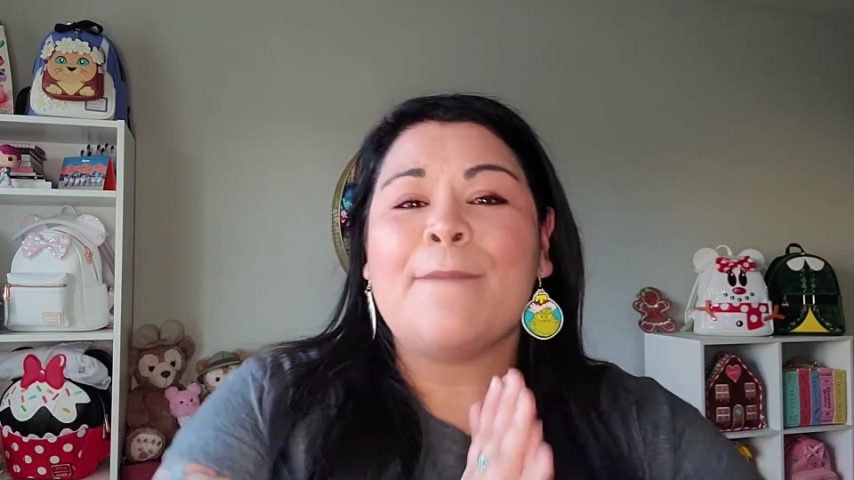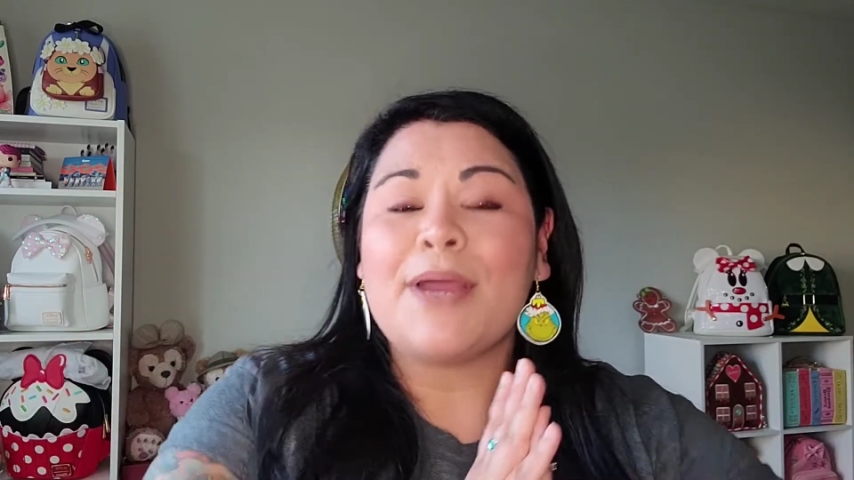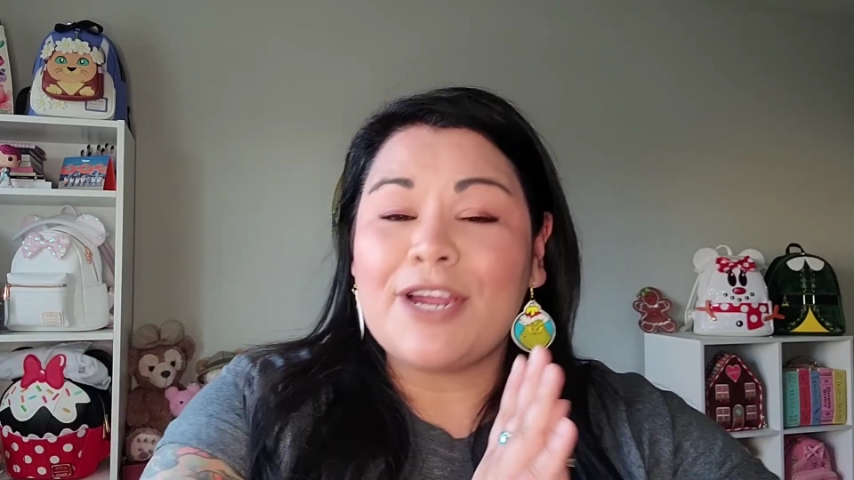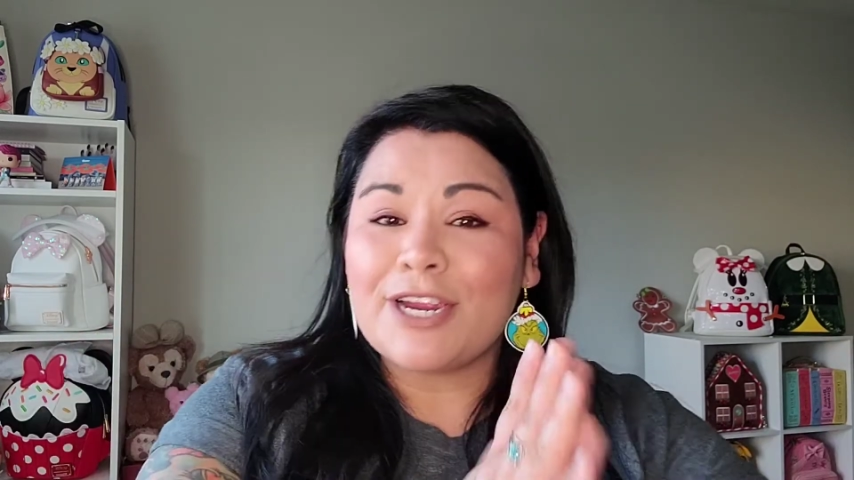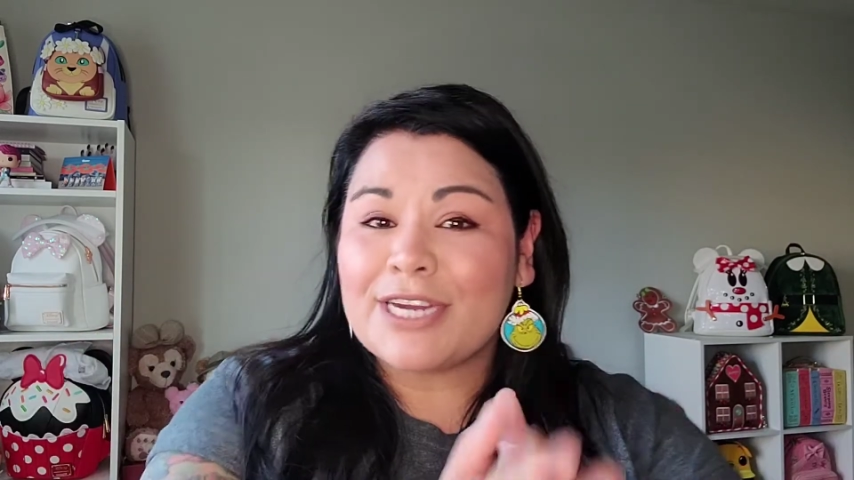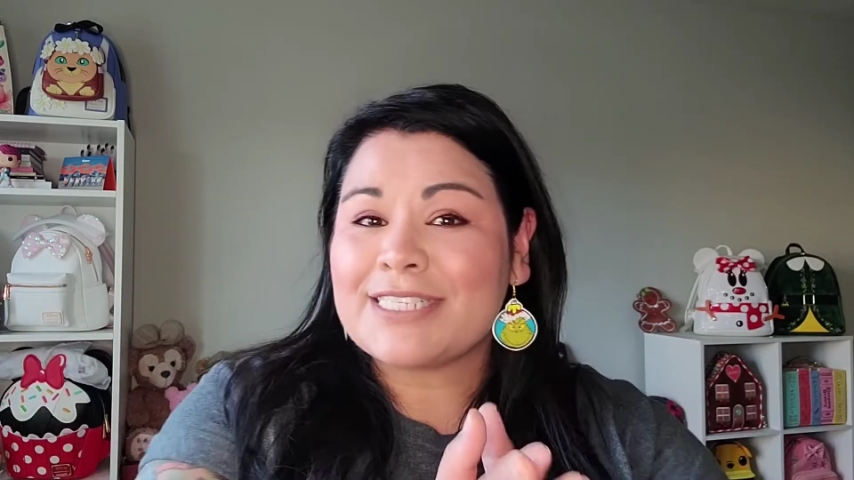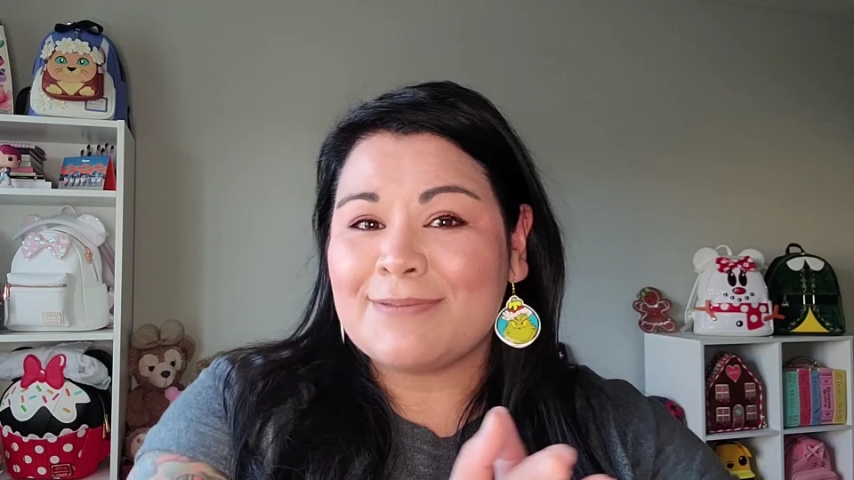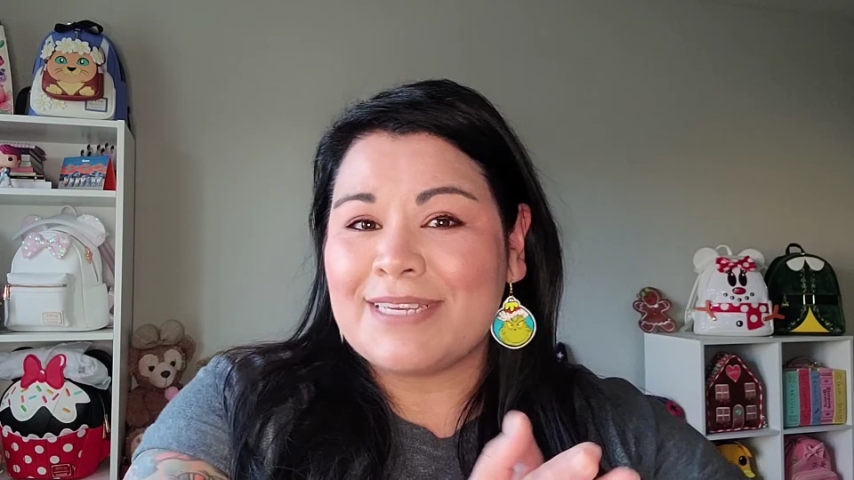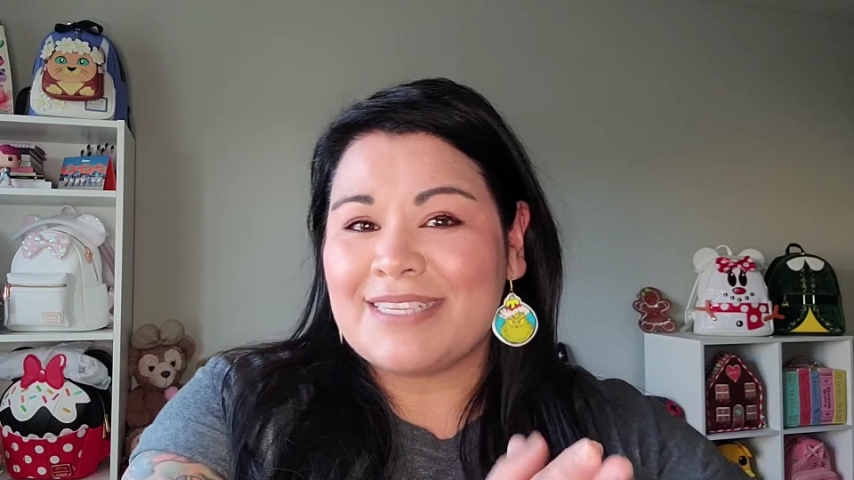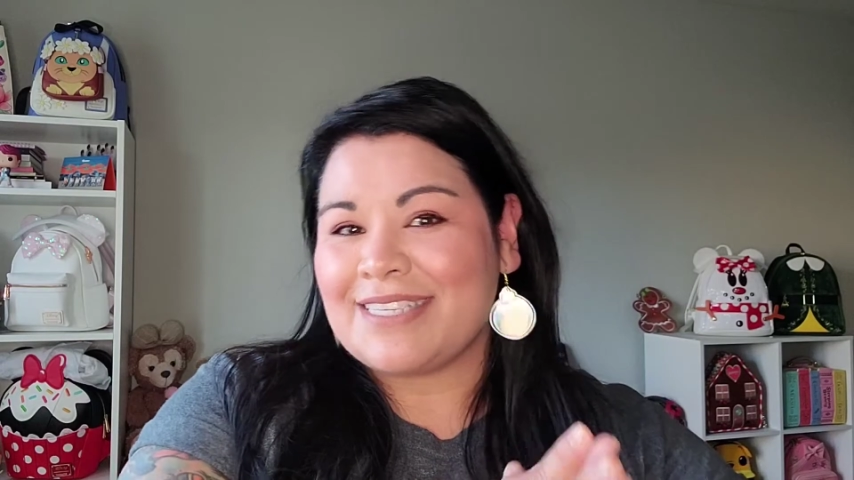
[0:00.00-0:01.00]
Merry
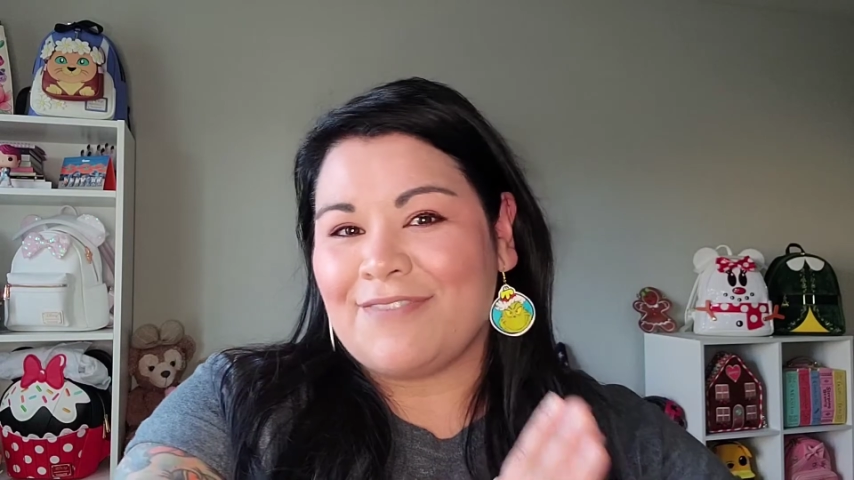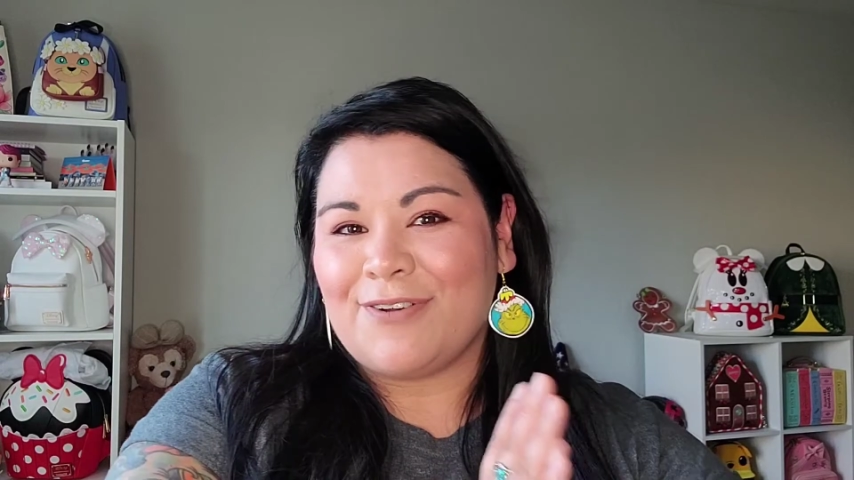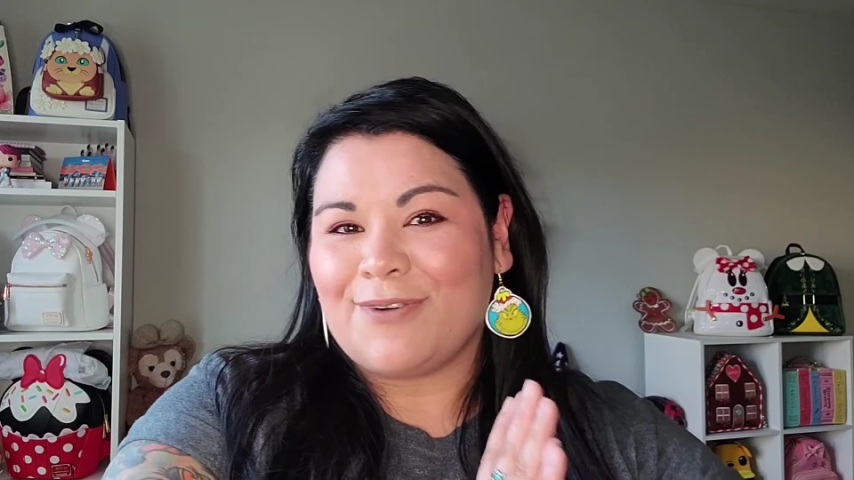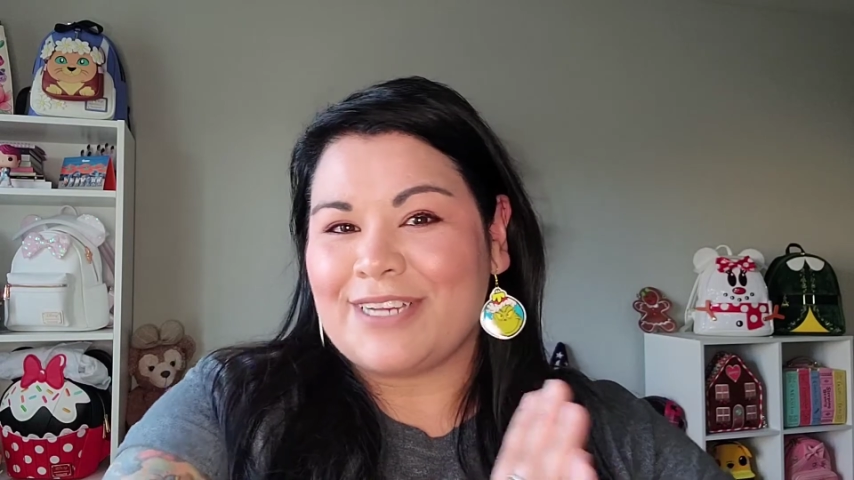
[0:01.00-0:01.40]
Christmas if you're